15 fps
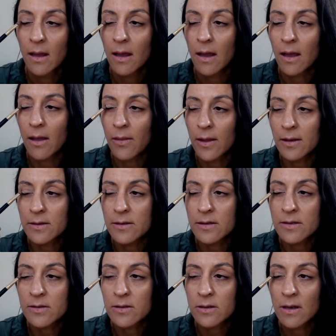and then
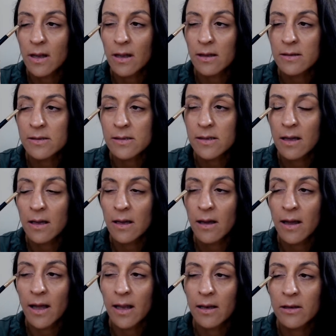just
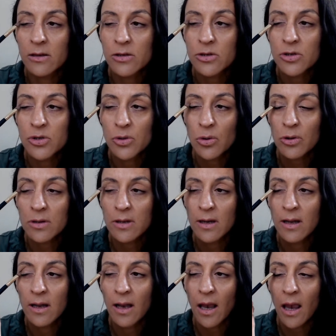in short
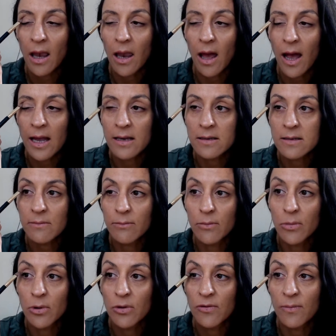light
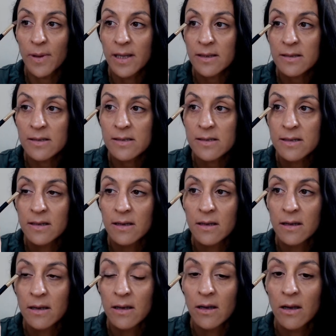movements
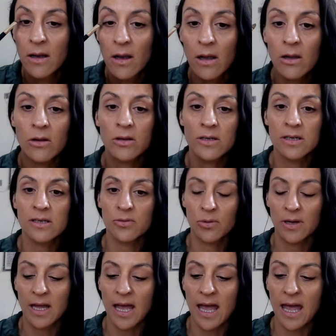you just want
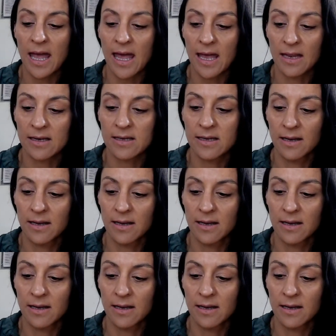to add